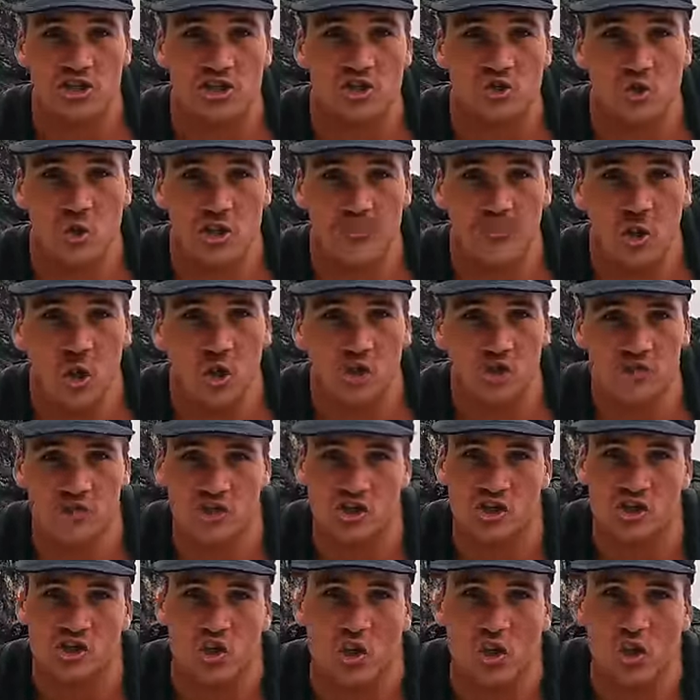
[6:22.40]
swim off the
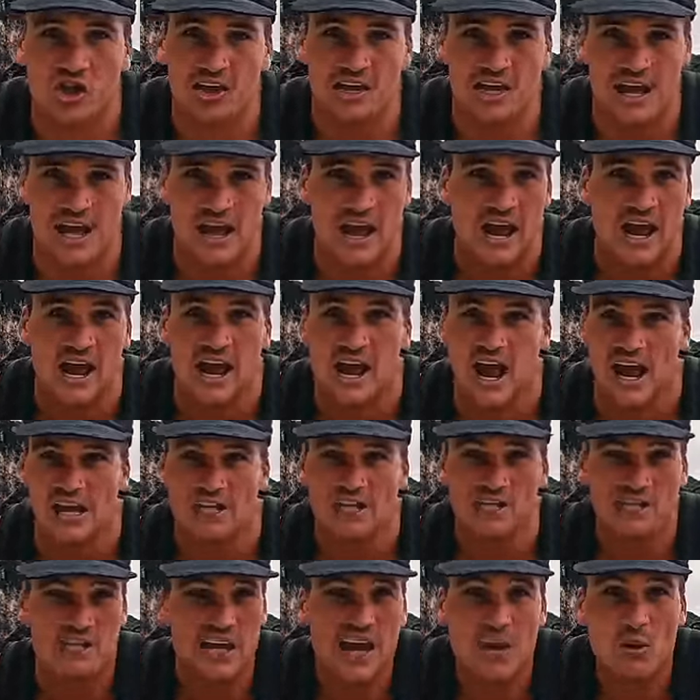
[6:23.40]
shore here and
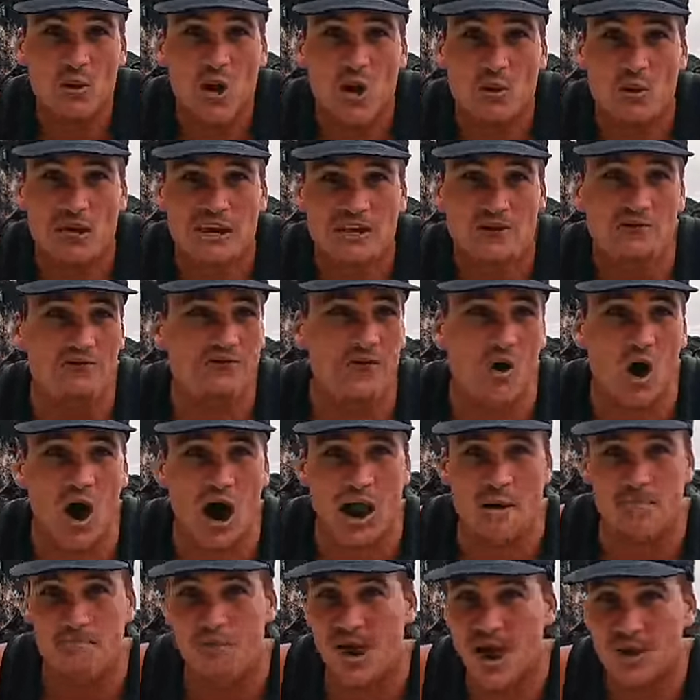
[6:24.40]
see what we can
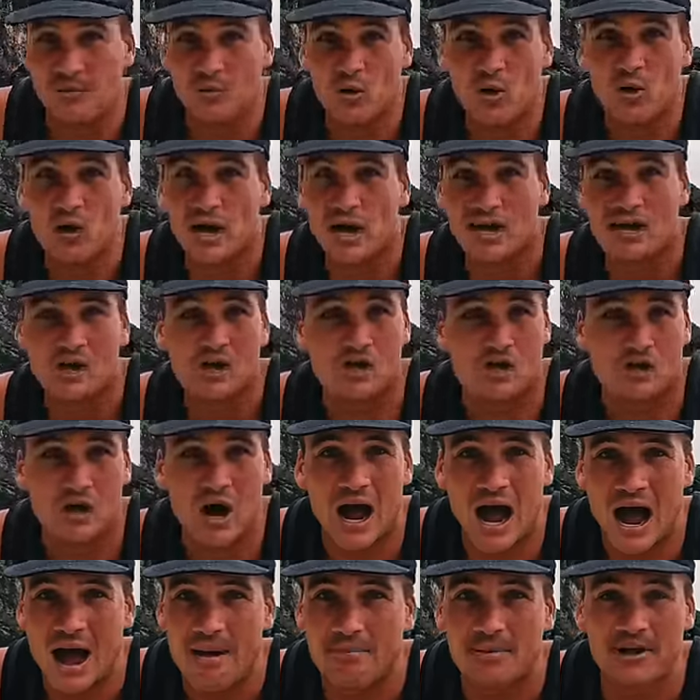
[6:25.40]
find. Maybe we'll get a
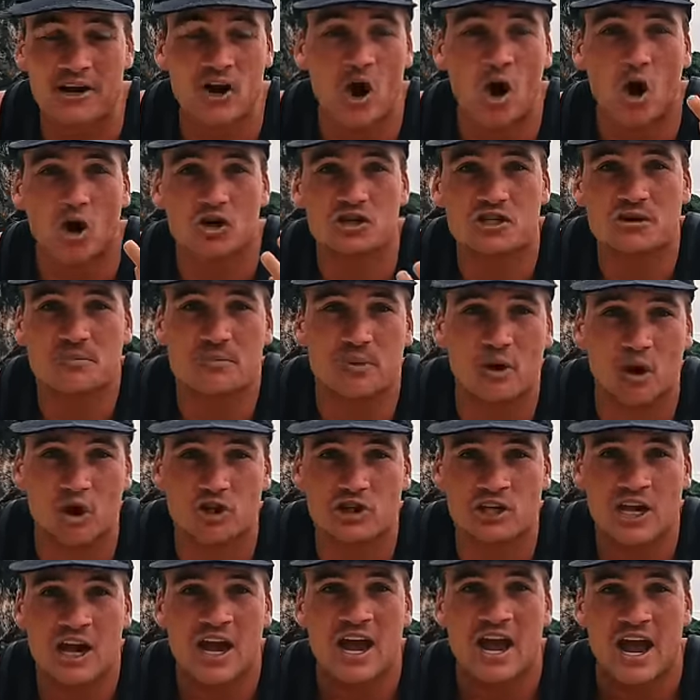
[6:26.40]
crab, an
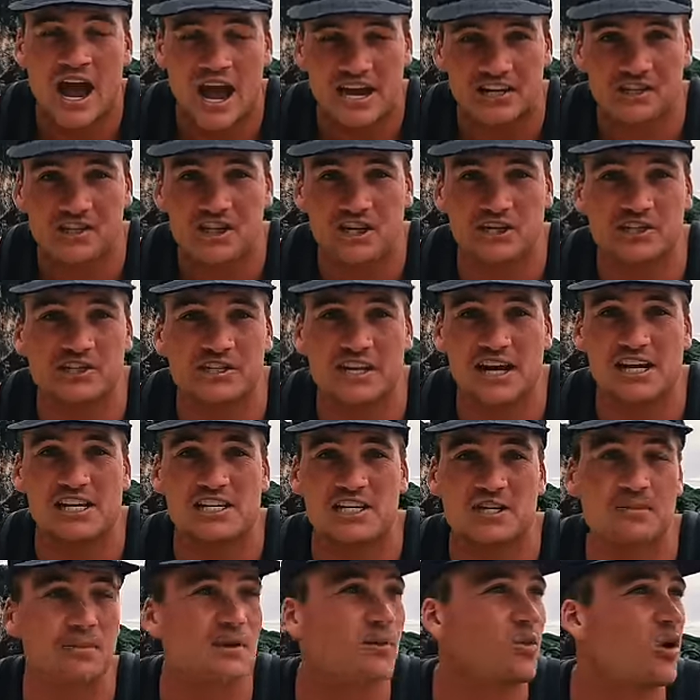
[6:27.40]
octopus. It just needs
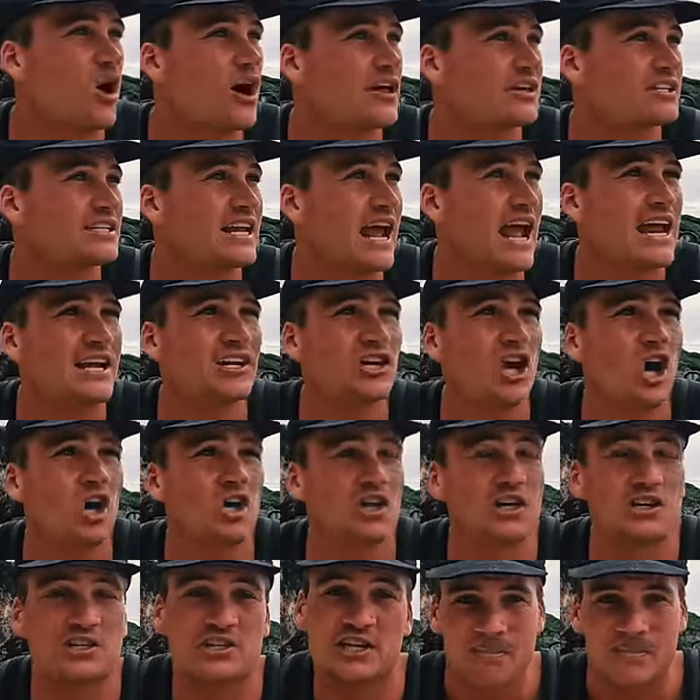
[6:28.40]
to be worth
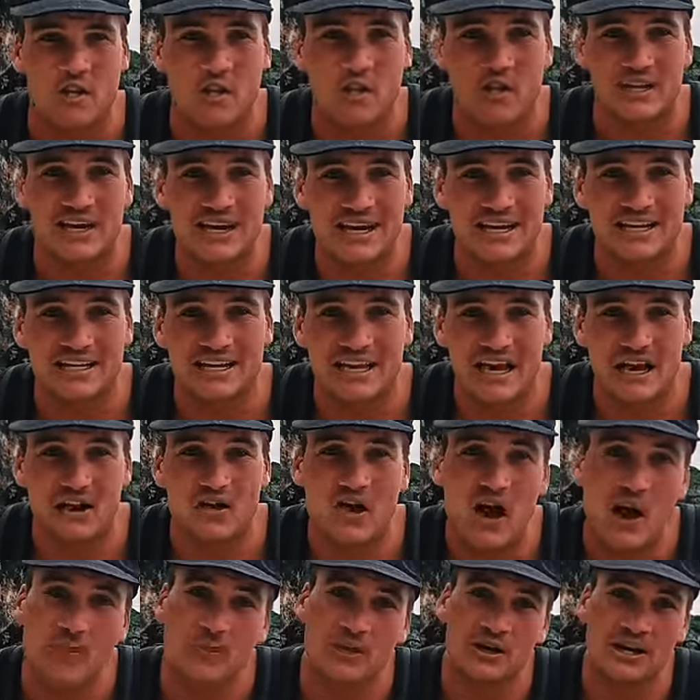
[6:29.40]
$10. But we need to gear
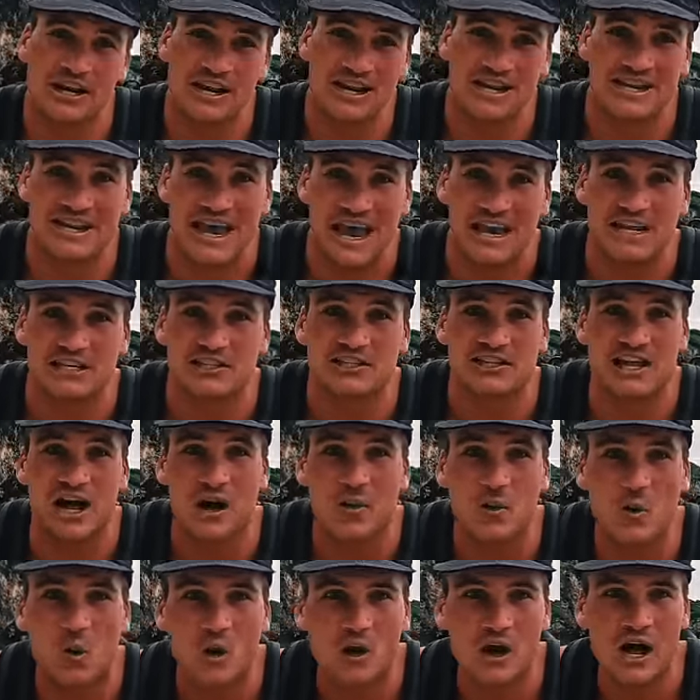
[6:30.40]
up, we need to get into that
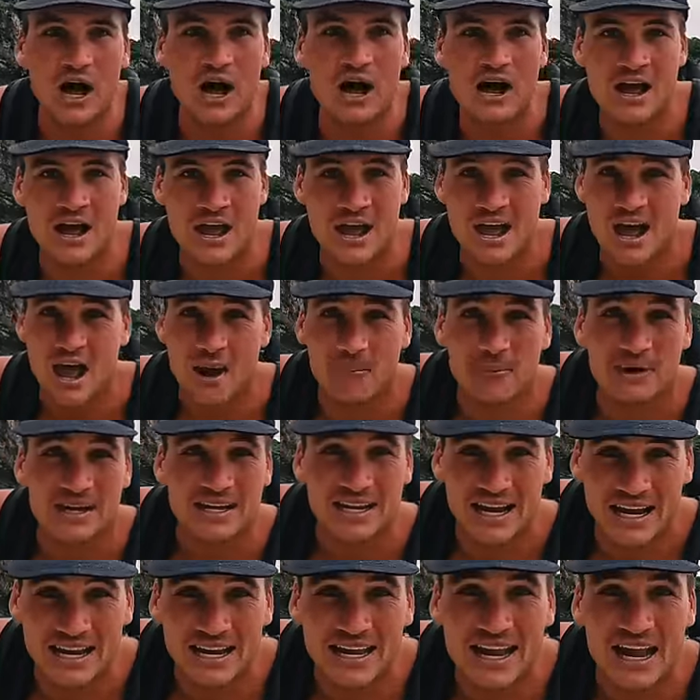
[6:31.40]
water and we
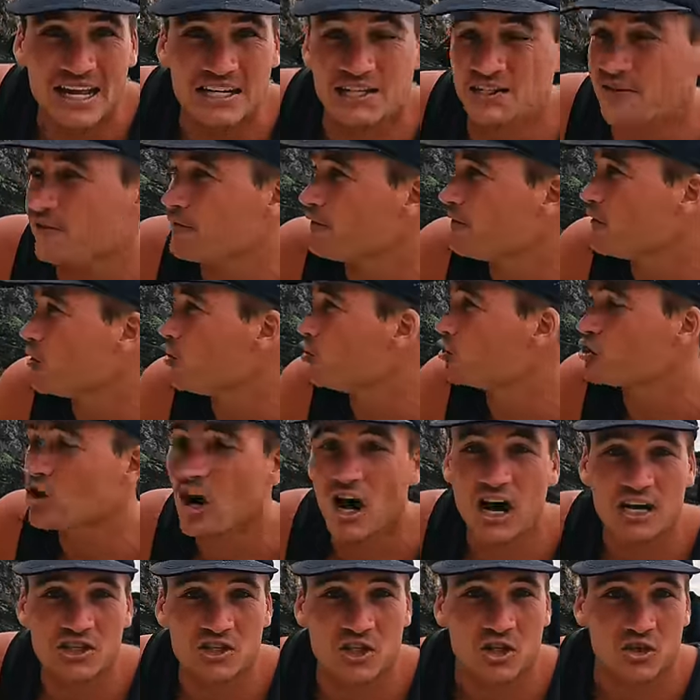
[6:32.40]
need to get some food,
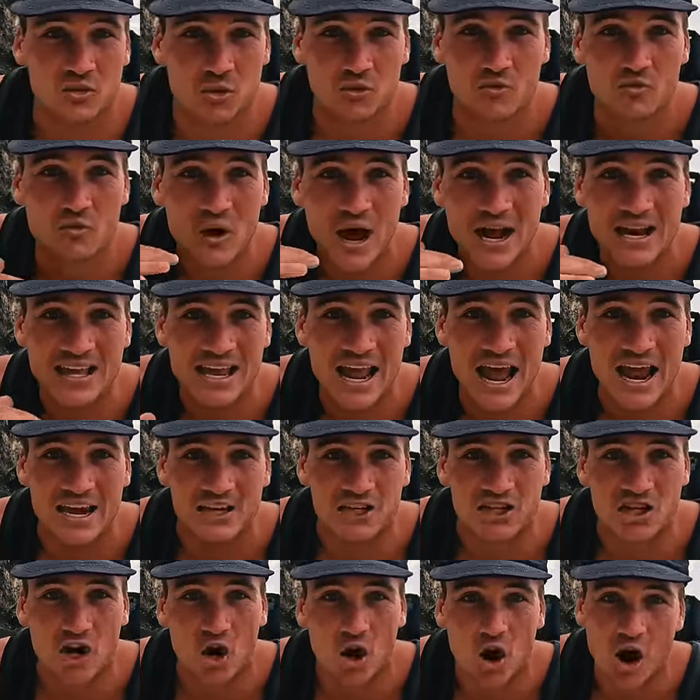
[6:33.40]
guys, because we're running out
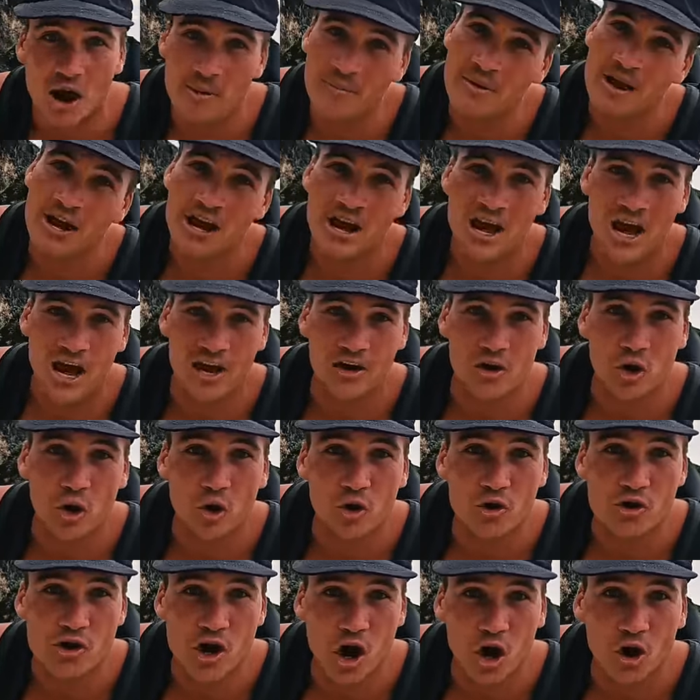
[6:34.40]
of time and
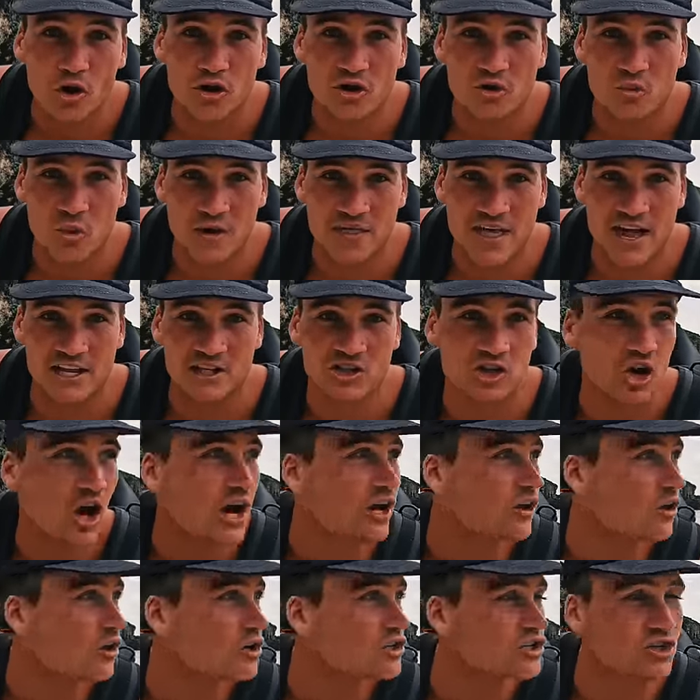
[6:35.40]
who knows when that
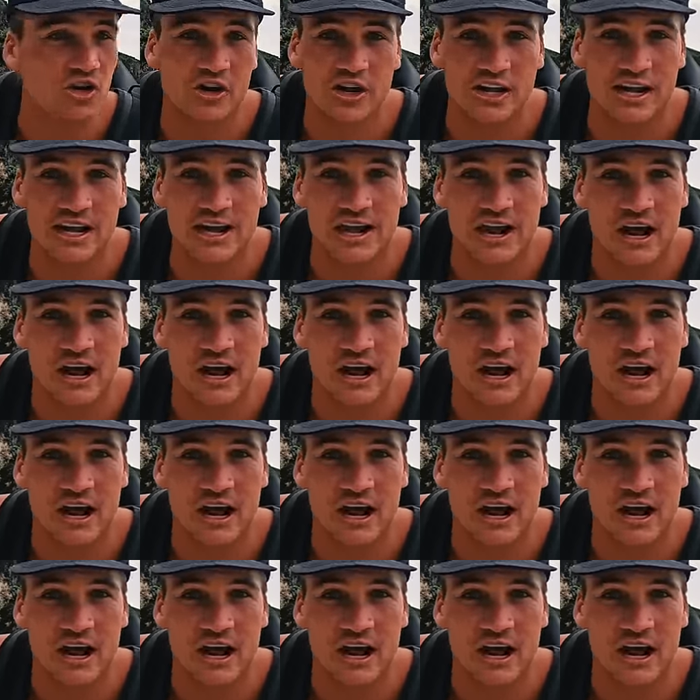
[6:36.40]
cyclone's gonna hit